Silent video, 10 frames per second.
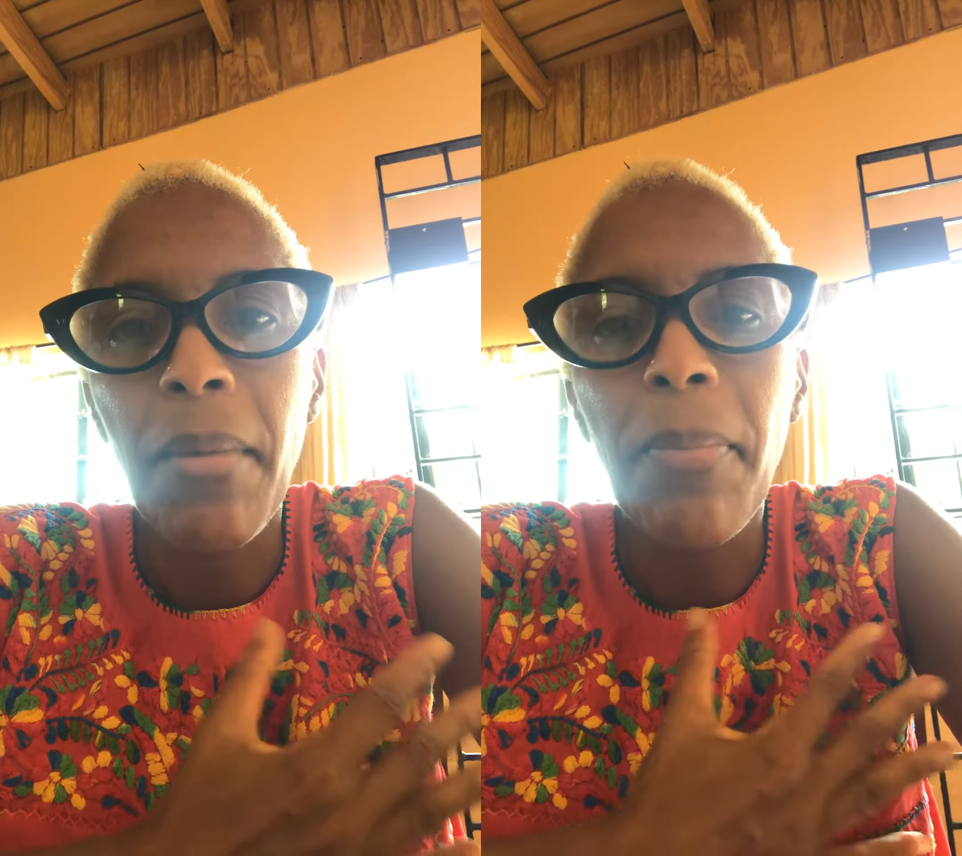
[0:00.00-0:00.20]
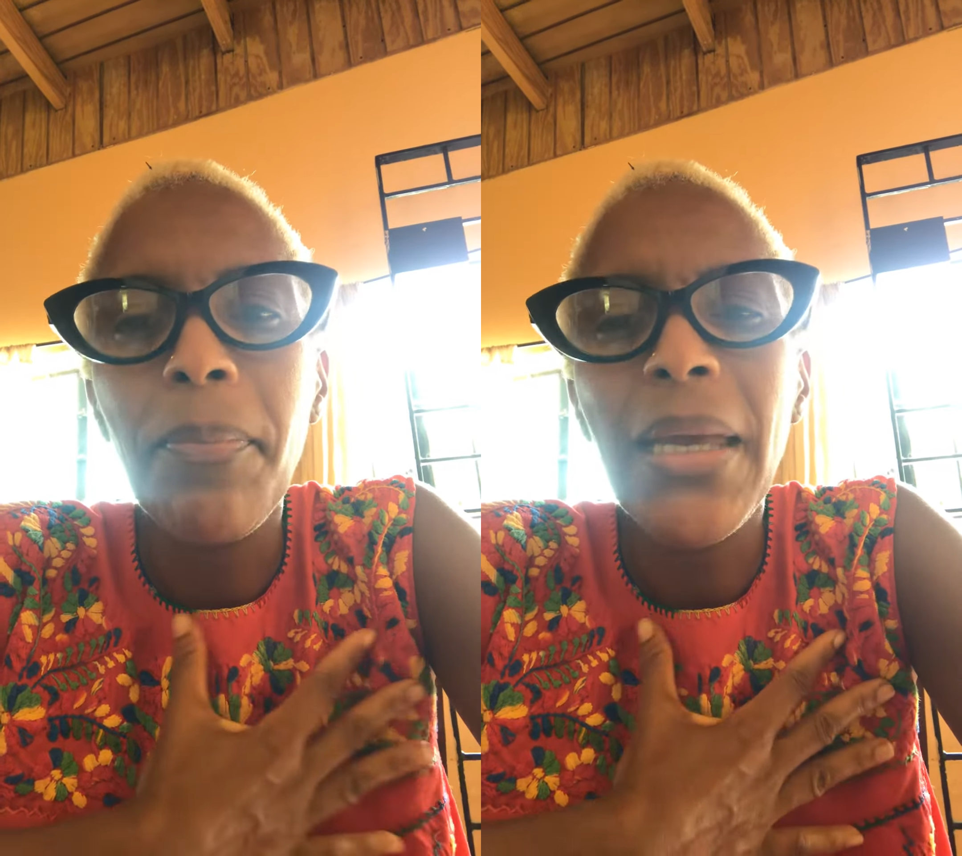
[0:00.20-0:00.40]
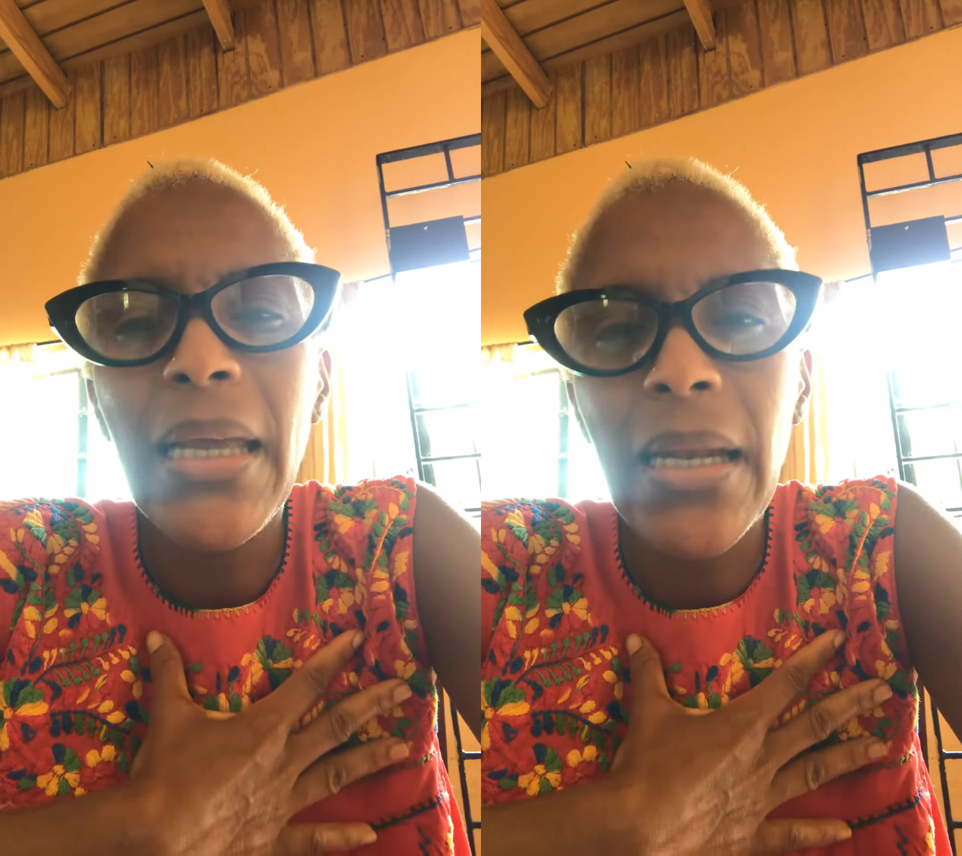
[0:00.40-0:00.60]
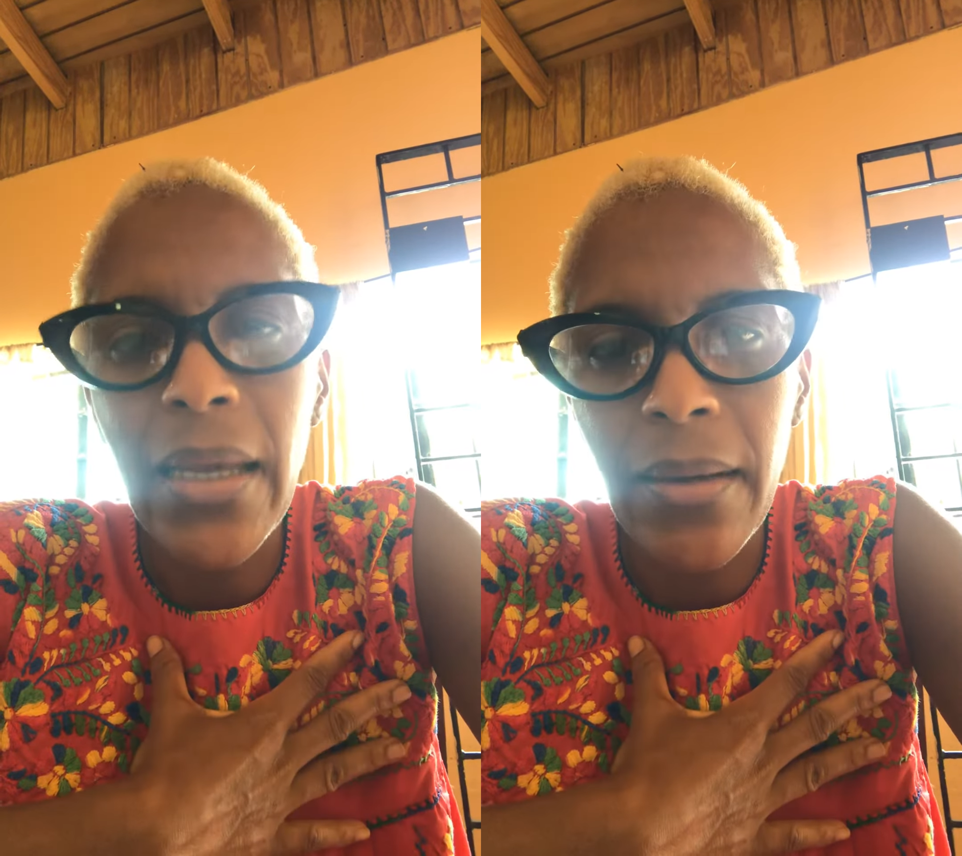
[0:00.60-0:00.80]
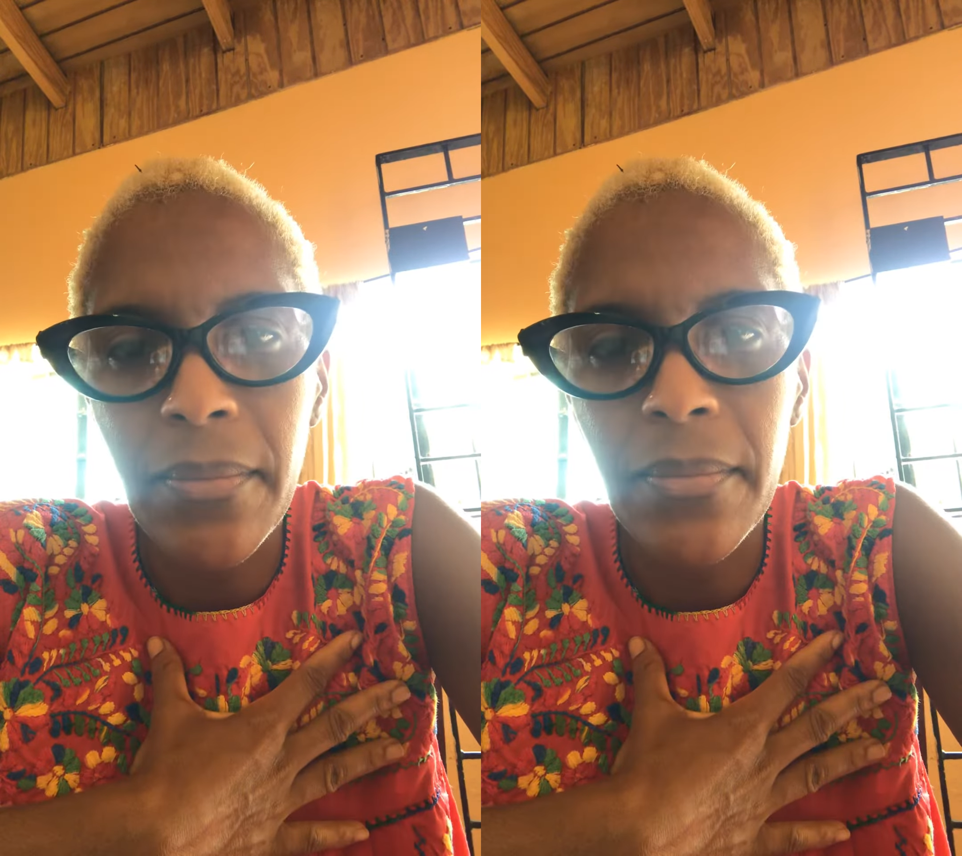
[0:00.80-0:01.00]

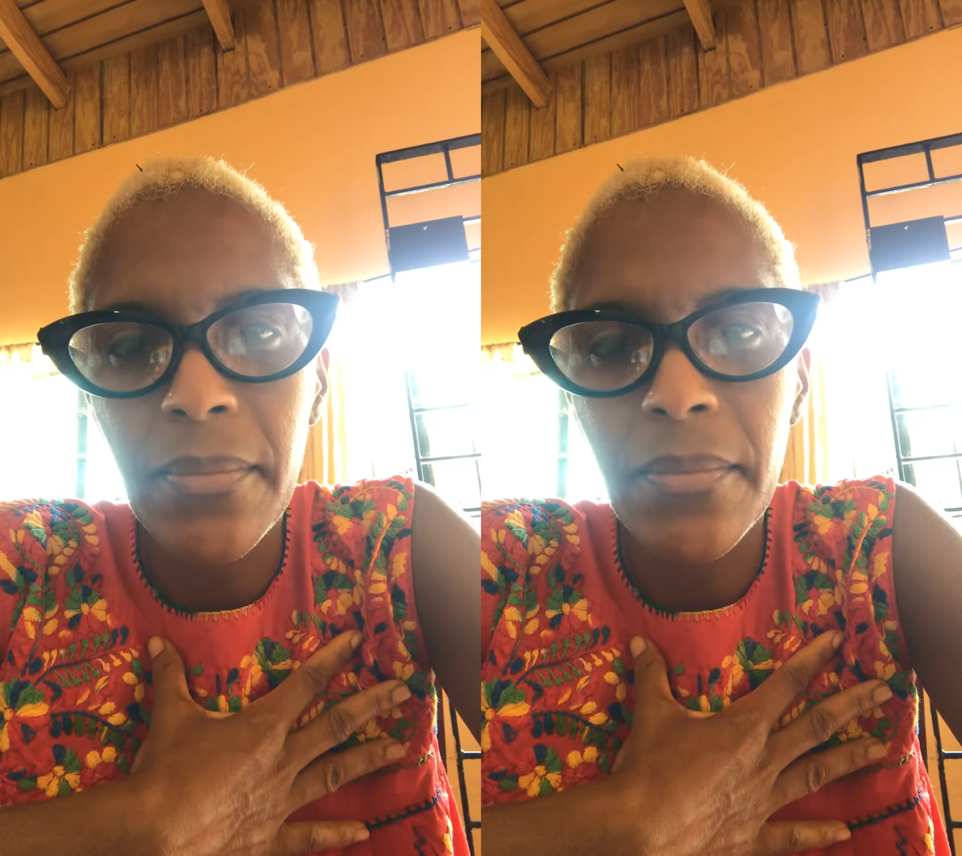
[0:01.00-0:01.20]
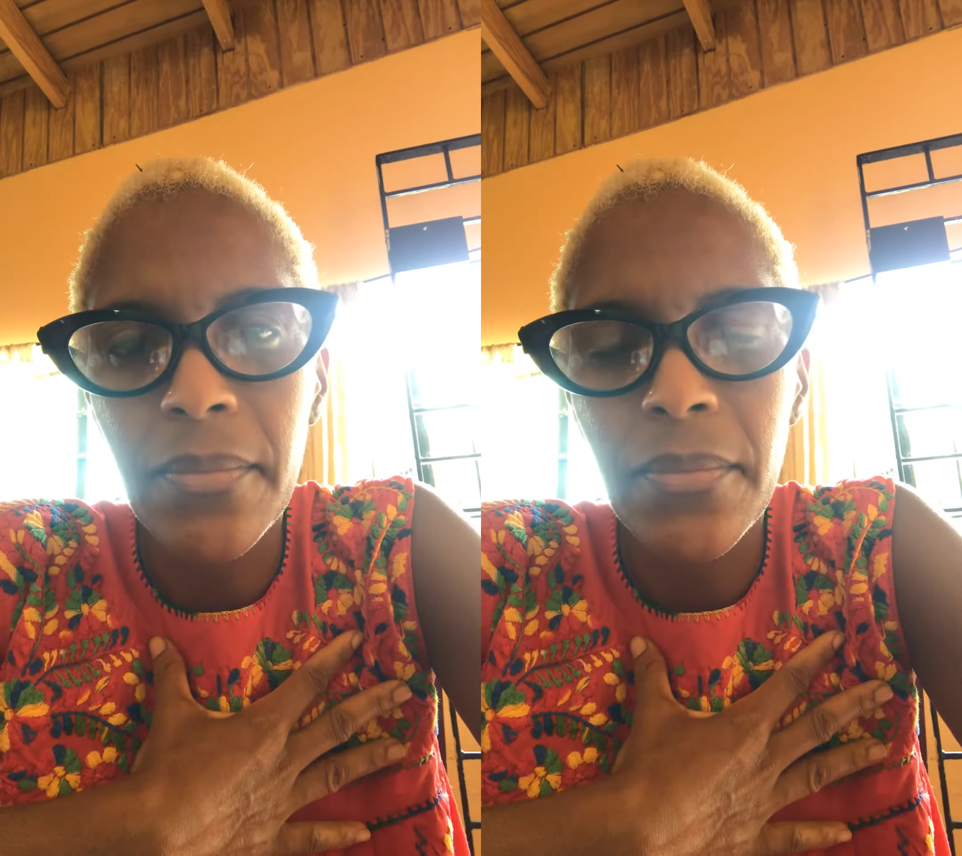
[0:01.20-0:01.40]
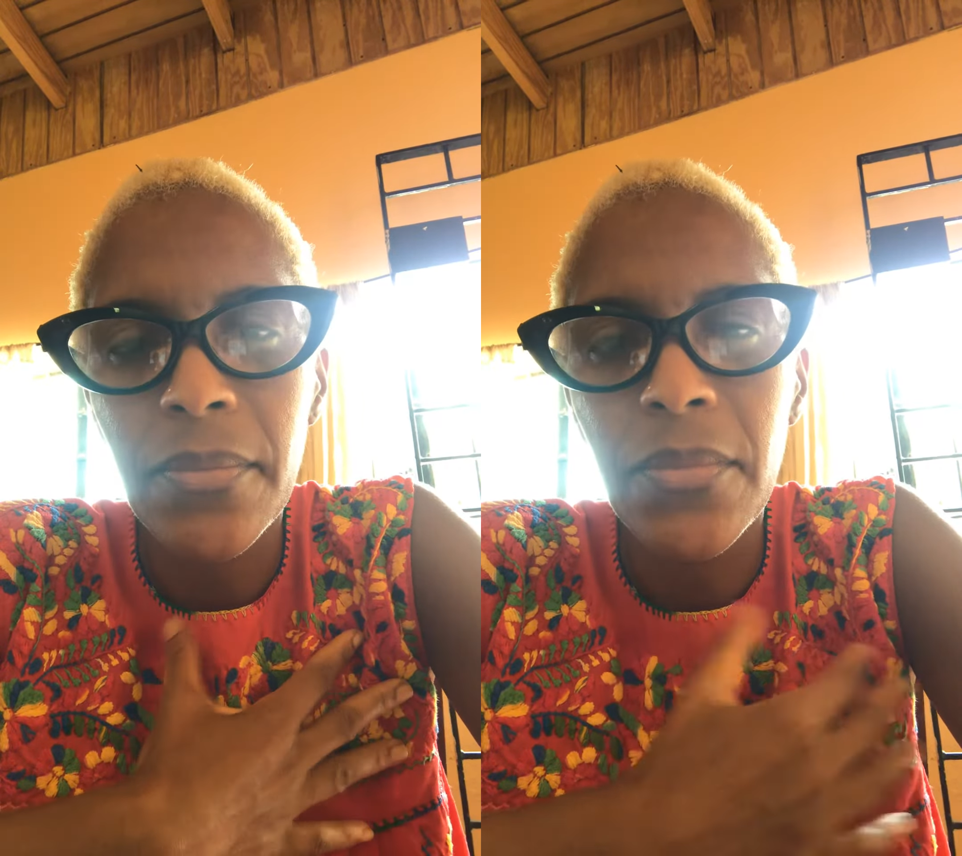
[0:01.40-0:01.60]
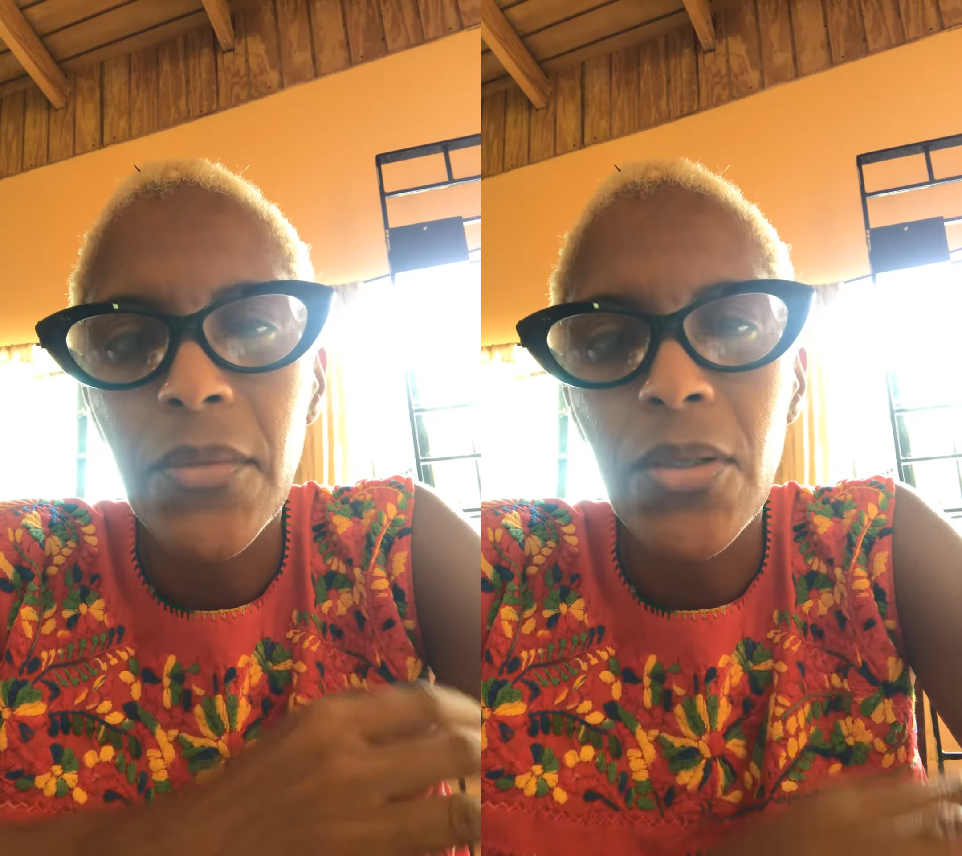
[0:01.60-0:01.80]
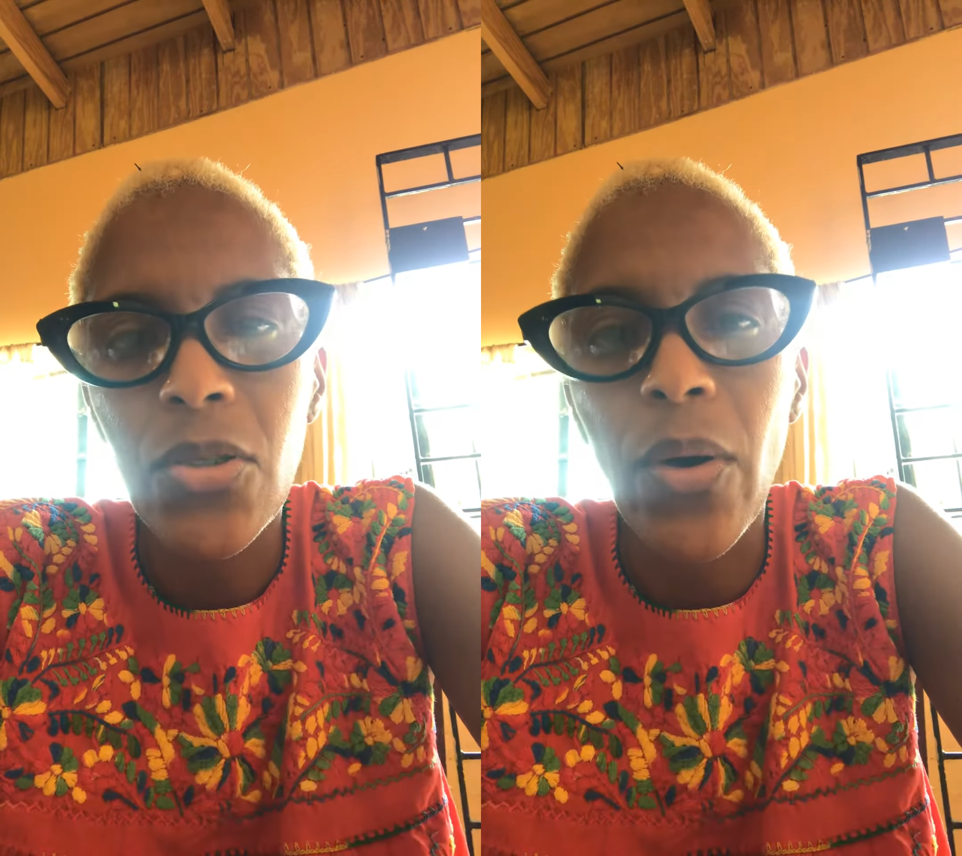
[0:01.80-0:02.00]
appealing
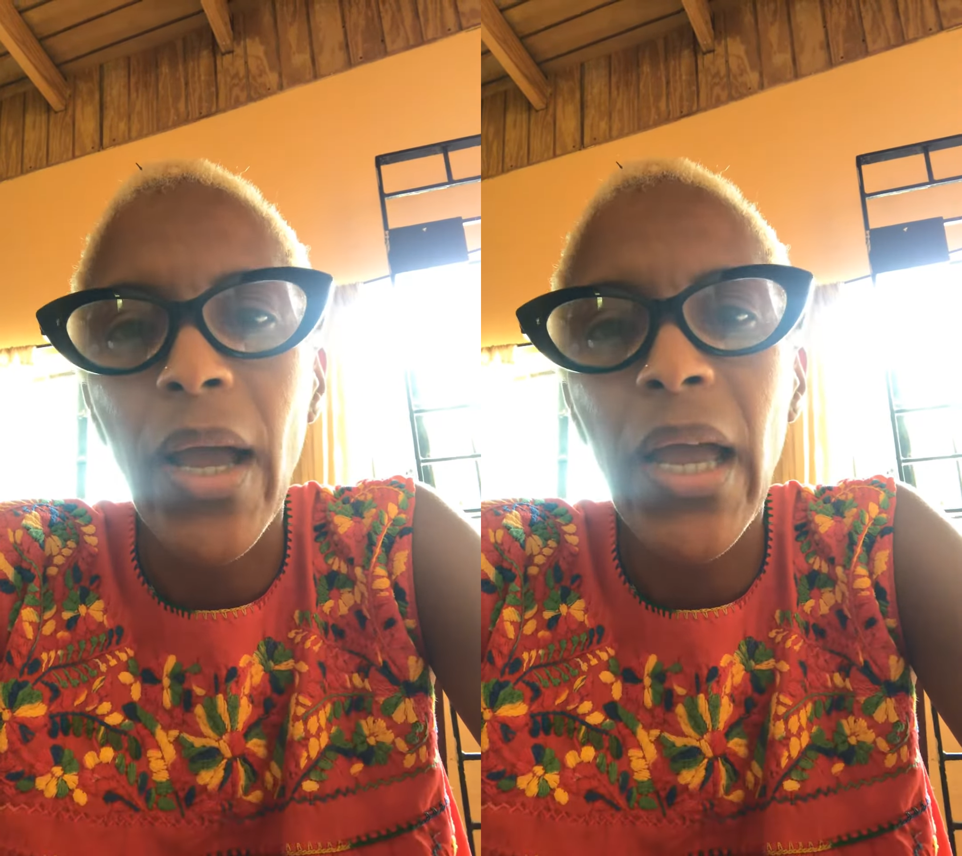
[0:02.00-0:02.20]
to